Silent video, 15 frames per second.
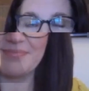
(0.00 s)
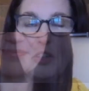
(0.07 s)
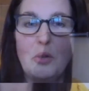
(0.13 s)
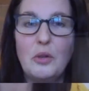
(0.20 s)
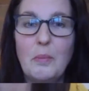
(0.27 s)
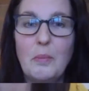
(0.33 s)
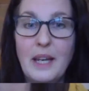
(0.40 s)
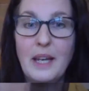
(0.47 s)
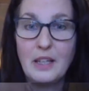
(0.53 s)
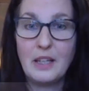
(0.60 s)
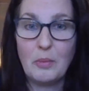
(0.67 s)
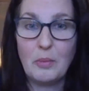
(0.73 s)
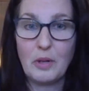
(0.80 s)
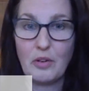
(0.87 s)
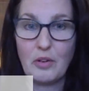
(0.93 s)
So you may
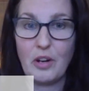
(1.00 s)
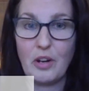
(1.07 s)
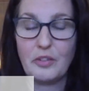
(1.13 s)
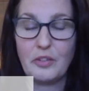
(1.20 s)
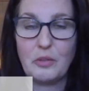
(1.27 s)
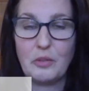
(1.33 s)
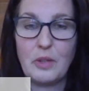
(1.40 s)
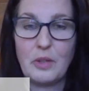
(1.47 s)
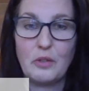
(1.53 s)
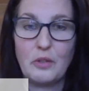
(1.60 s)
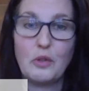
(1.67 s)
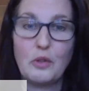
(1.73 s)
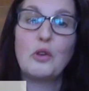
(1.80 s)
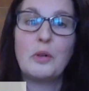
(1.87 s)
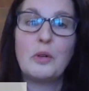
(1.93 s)
come across some of
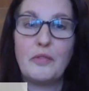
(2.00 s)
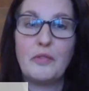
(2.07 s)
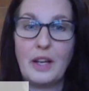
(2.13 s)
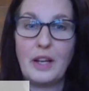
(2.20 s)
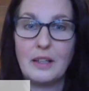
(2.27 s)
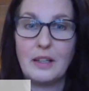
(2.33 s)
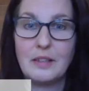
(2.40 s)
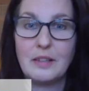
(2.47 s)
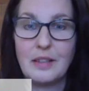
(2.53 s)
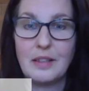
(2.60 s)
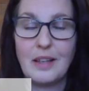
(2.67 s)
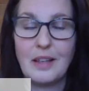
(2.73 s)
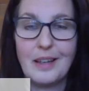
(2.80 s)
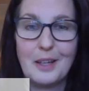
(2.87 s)
those awkward fellas